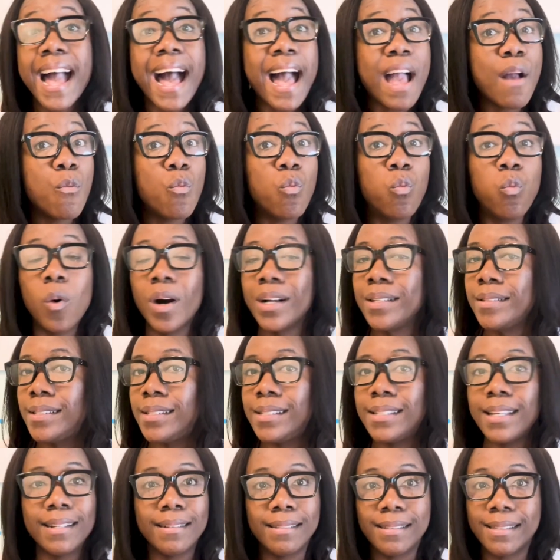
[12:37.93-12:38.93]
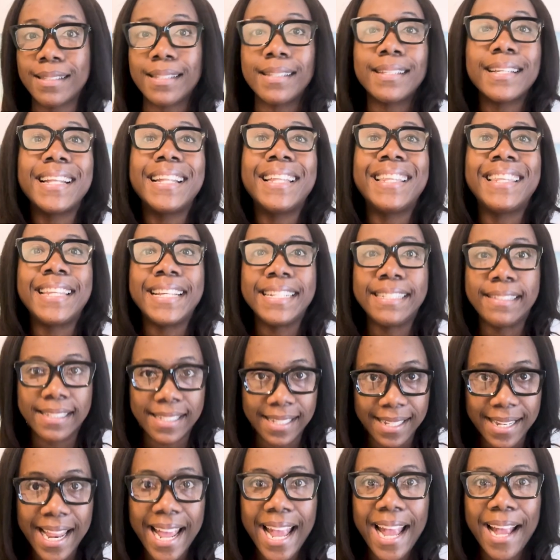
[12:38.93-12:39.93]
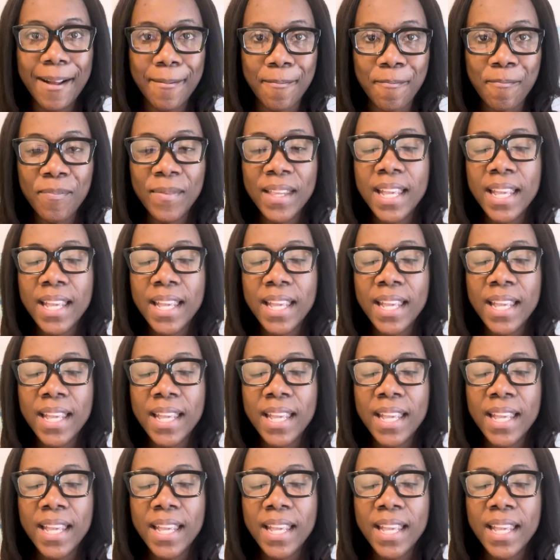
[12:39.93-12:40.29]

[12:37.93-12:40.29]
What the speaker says: I wasn't listening.